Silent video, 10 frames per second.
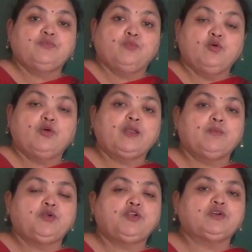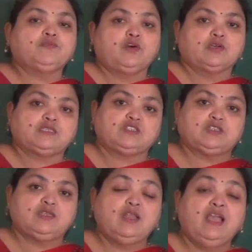more amount of
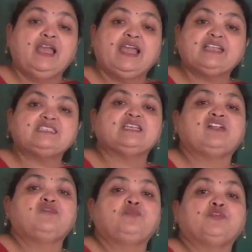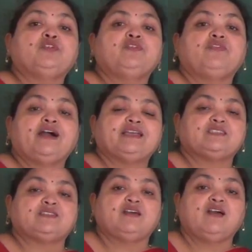oxygen itself
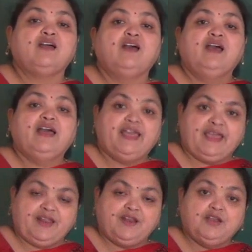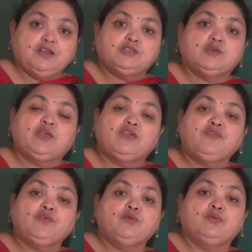purifies the air. So
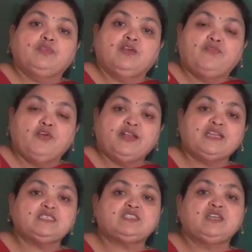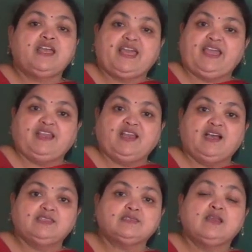if the forest
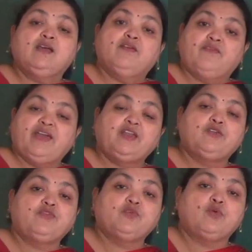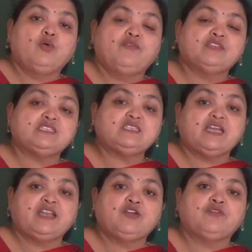areas, where if you visit
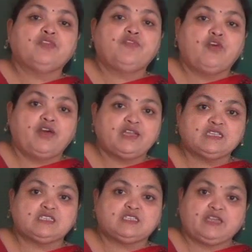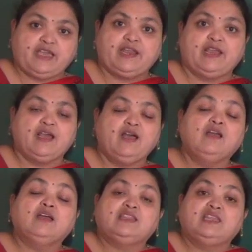any of the forest area,
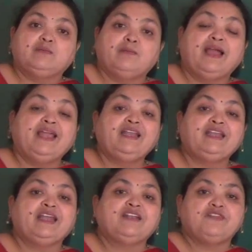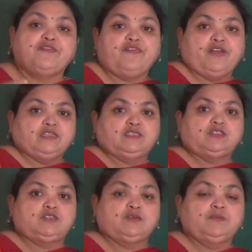the mind get
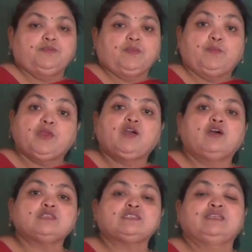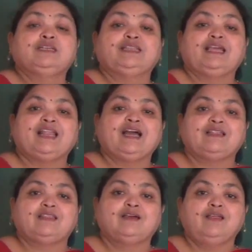refreshed because there
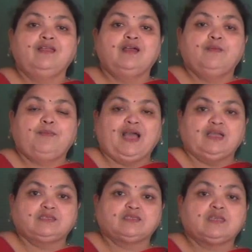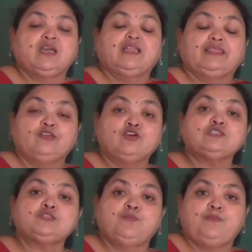are the plants.
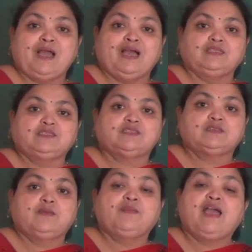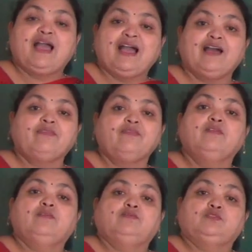Those plants
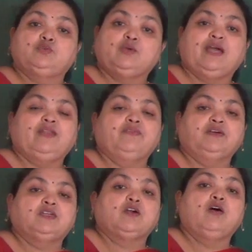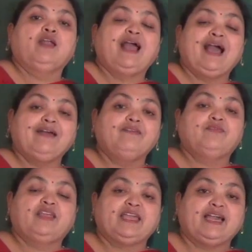have to convert or
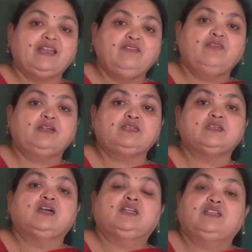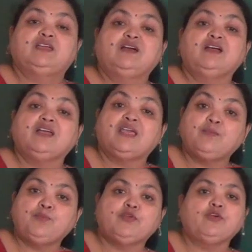they convert the
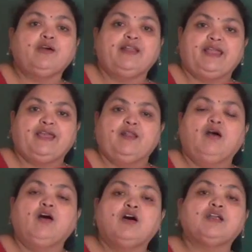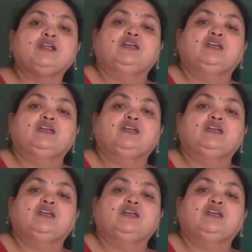impure air or